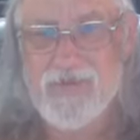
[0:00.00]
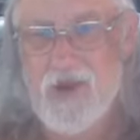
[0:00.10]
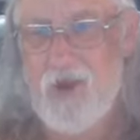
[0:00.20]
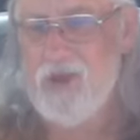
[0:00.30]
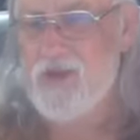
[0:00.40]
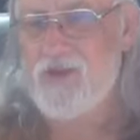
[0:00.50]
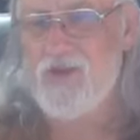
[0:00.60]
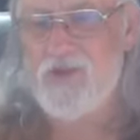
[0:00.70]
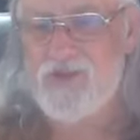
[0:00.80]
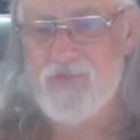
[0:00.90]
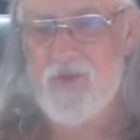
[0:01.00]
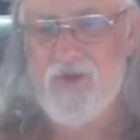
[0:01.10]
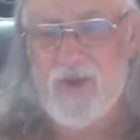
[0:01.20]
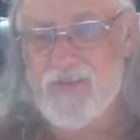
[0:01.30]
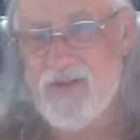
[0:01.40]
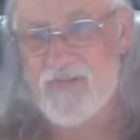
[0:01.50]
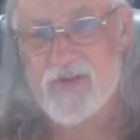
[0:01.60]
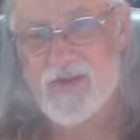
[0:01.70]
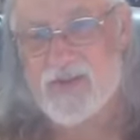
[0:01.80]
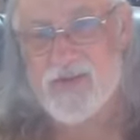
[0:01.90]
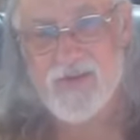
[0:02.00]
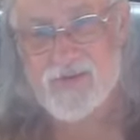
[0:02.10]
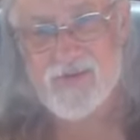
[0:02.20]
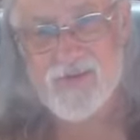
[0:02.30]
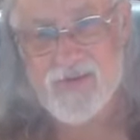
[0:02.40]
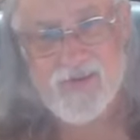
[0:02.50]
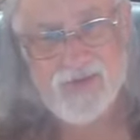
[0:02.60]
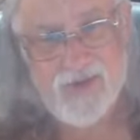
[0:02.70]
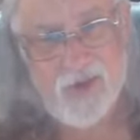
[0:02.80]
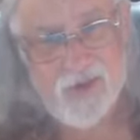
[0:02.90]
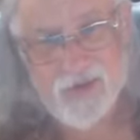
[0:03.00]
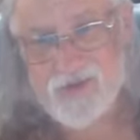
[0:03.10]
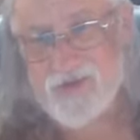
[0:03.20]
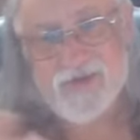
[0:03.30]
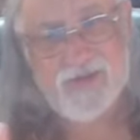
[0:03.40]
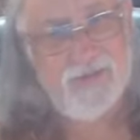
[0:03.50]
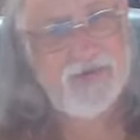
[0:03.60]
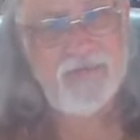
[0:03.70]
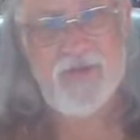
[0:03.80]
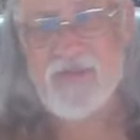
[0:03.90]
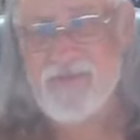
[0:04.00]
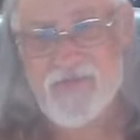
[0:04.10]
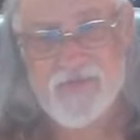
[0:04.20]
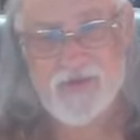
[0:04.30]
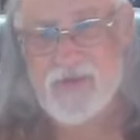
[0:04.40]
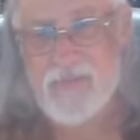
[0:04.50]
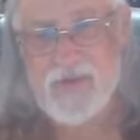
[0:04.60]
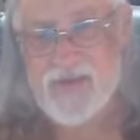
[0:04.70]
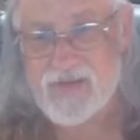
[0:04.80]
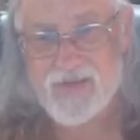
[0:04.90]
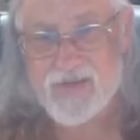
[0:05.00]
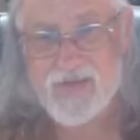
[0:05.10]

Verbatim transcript: Y'all are going to go somewhere I'm never going to get. Y'all are going to know some people I'm never going to meet.